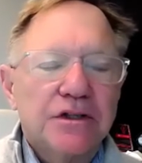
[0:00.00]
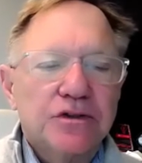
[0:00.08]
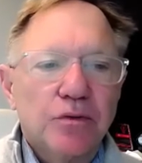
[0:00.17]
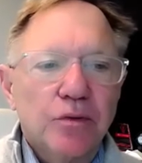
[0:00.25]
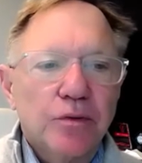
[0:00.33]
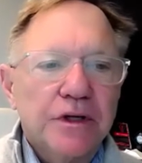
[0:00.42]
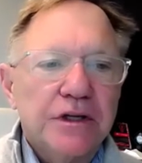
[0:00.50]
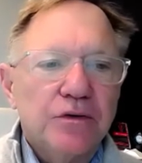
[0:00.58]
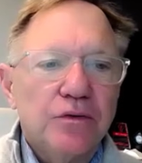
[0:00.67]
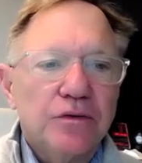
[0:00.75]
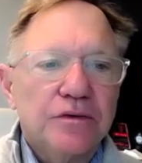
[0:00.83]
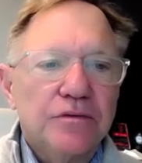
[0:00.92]
So we're
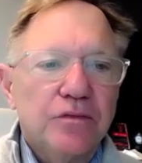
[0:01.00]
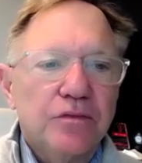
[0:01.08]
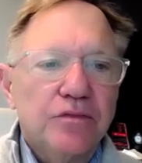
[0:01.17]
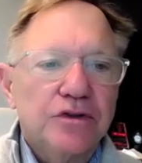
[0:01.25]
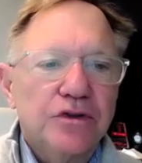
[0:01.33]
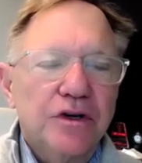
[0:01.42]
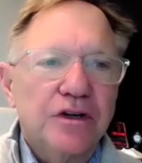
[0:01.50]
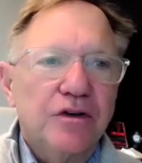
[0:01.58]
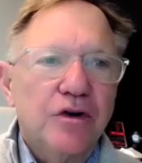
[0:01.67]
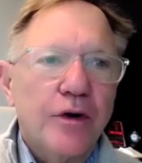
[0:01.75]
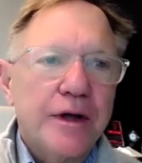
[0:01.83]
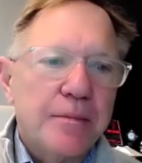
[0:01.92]
really sort of
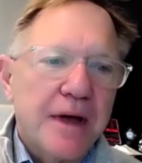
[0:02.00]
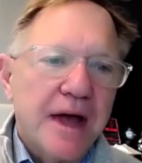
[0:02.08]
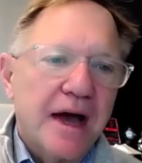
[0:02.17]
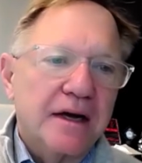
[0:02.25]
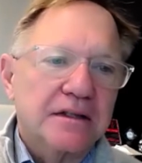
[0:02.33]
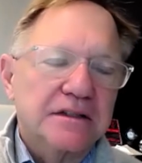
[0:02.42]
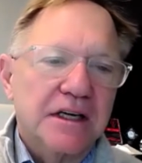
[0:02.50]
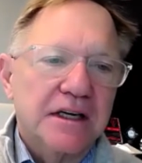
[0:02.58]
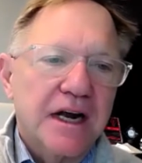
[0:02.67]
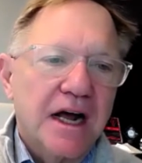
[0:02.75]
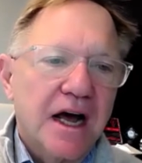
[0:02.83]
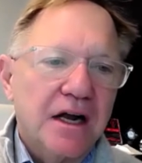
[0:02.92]
going back and
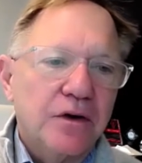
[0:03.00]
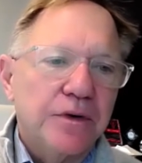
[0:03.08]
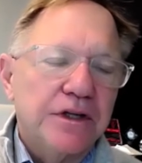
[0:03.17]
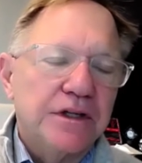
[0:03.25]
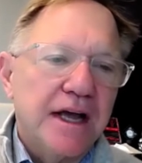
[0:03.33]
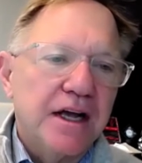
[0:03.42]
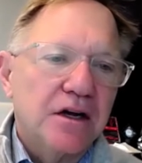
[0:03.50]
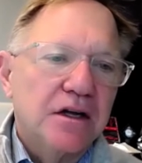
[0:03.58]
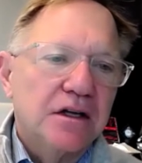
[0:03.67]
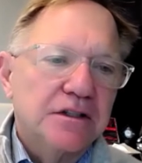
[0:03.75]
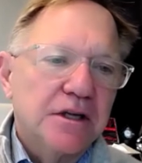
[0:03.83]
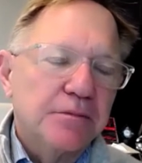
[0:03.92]
saying, how do we take
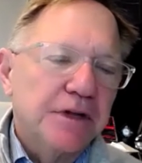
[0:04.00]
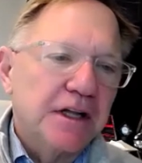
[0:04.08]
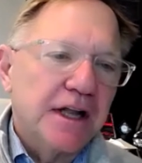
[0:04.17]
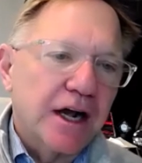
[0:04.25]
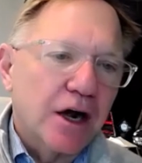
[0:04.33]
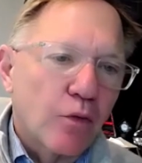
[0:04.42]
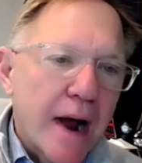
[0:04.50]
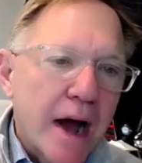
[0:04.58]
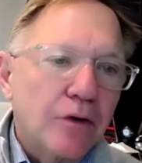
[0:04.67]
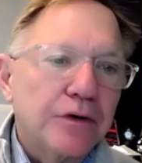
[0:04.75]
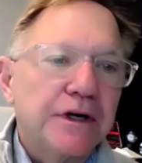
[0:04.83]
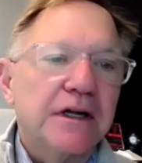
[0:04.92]
something like a
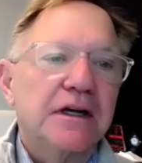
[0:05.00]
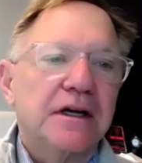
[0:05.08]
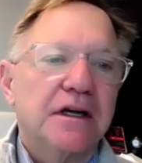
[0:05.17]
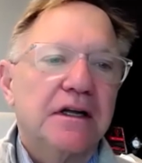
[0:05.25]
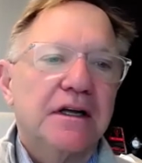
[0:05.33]
rounding,